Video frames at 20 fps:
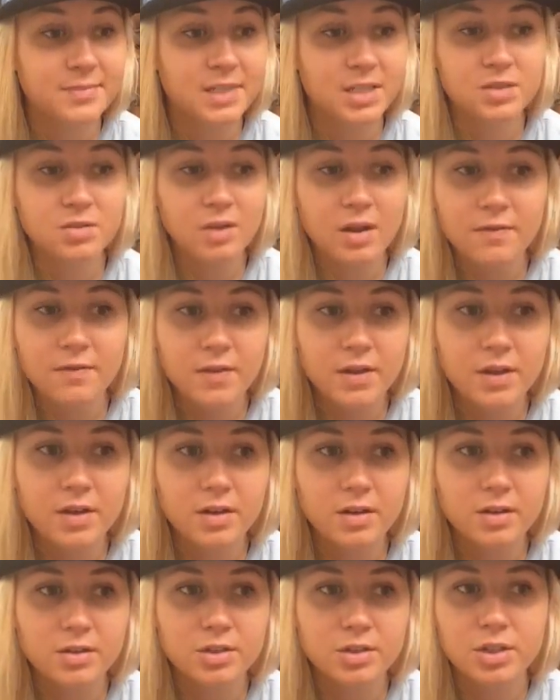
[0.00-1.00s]
so I
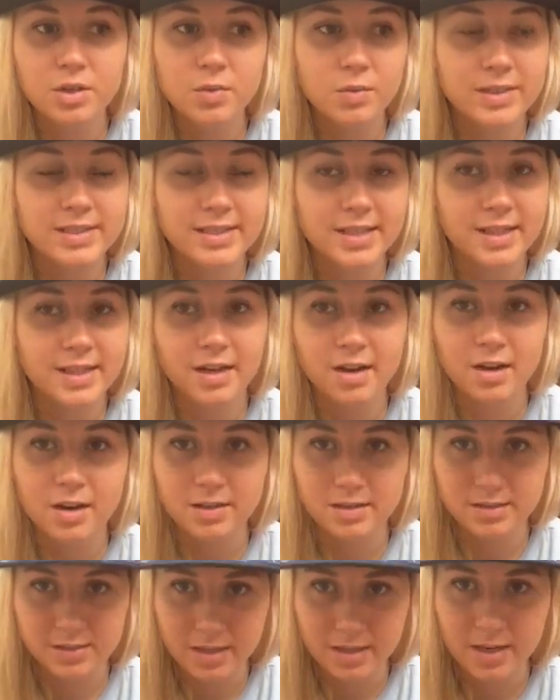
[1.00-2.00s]
figured she wasn't there
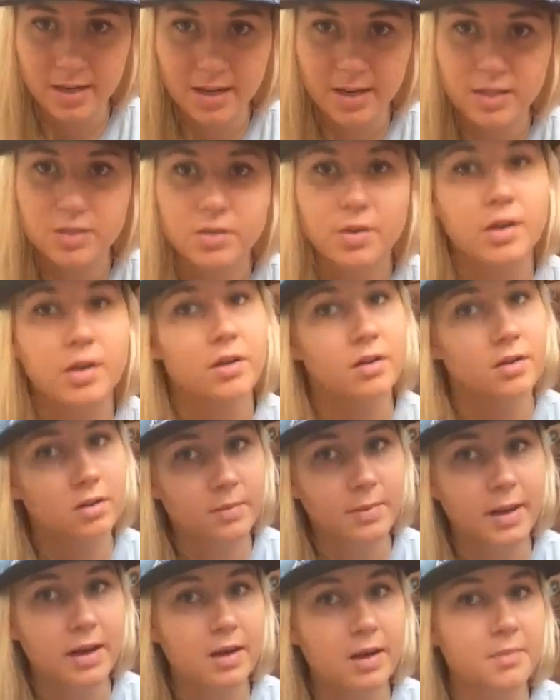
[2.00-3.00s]
on a Sunday, so I called
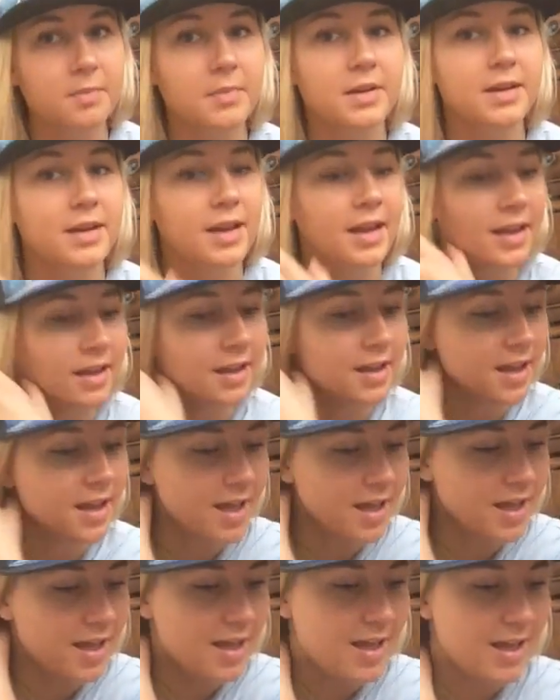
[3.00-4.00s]
her back on Monday,
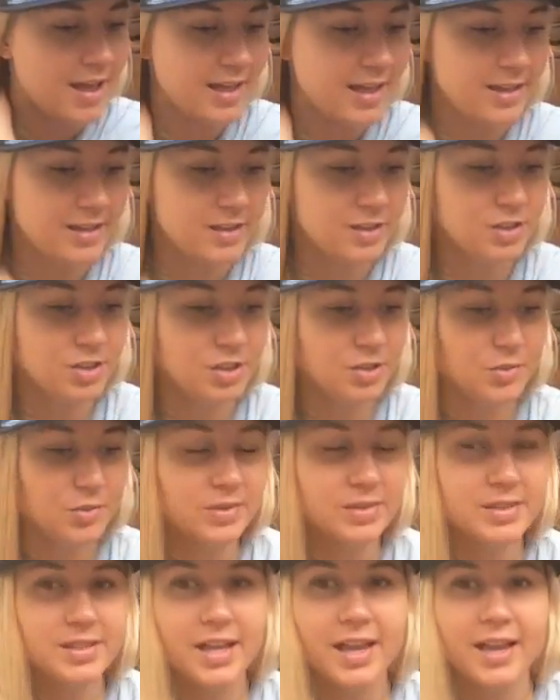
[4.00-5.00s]
and she
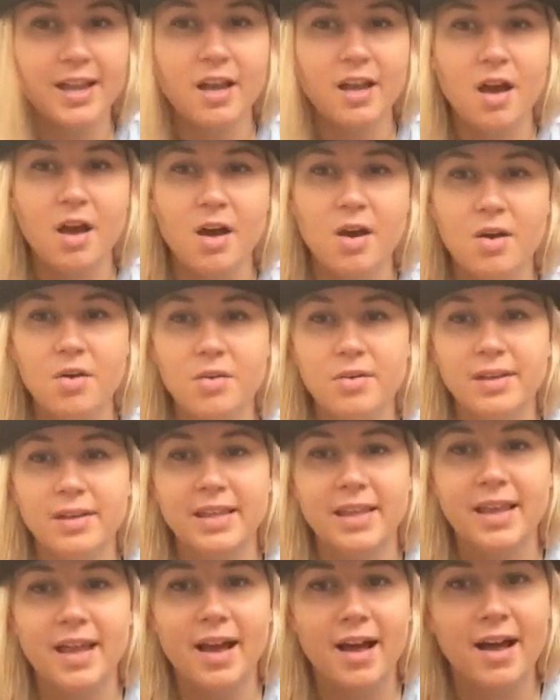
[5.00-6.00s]
was like, oh
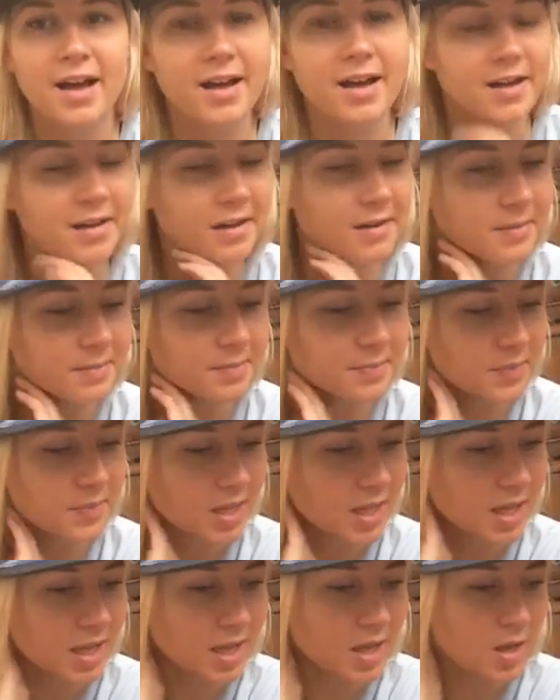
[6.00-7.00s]
yeah,
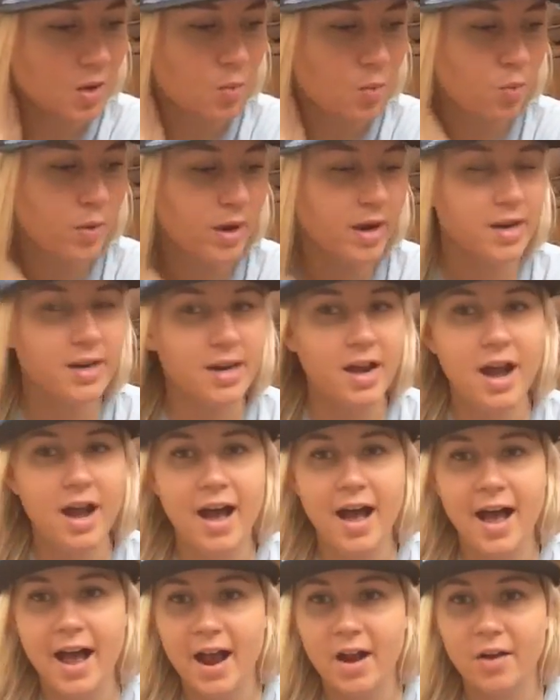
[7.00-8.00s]
we're
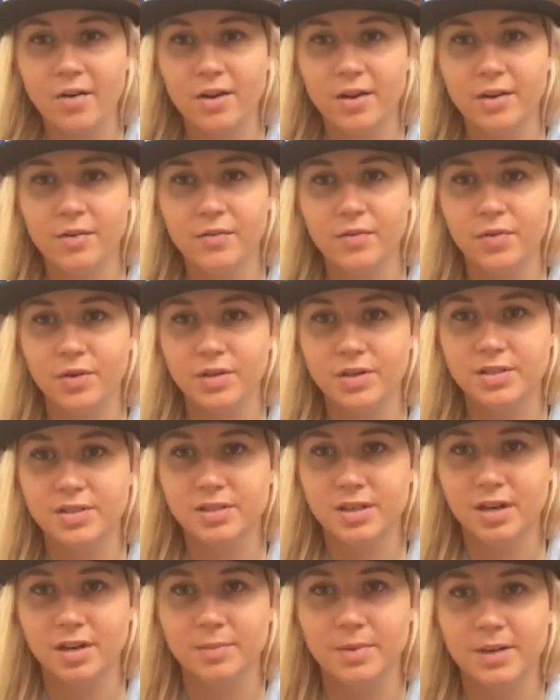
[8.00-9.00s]
not hiring for
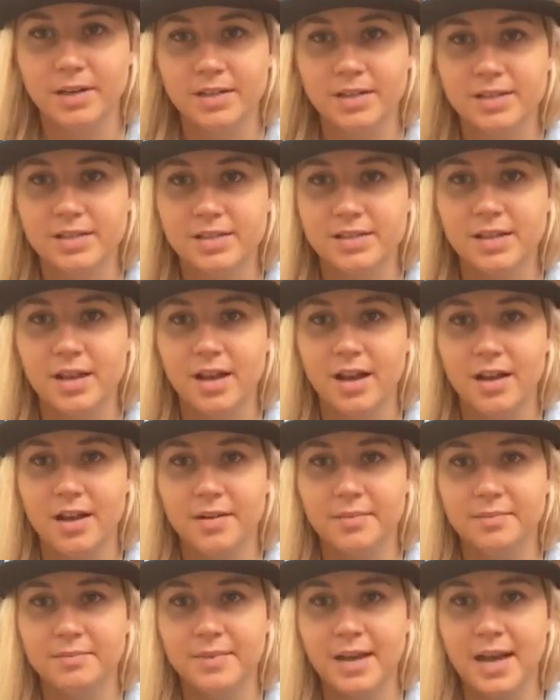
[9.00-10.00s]
Starbucks
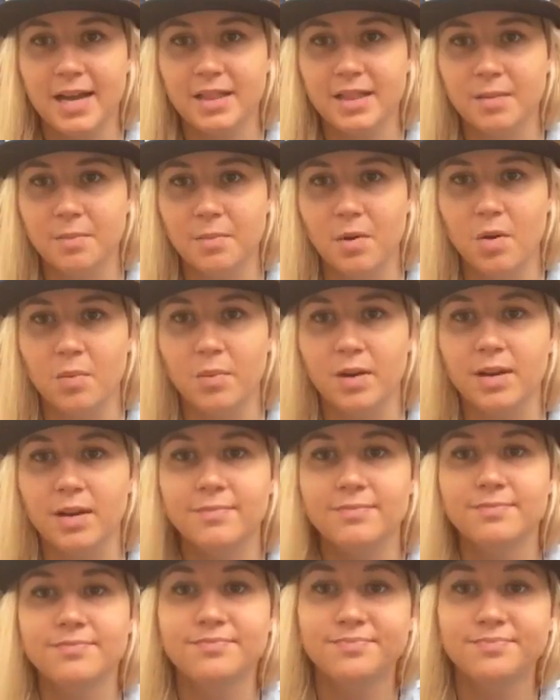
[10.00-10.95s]
at the moment.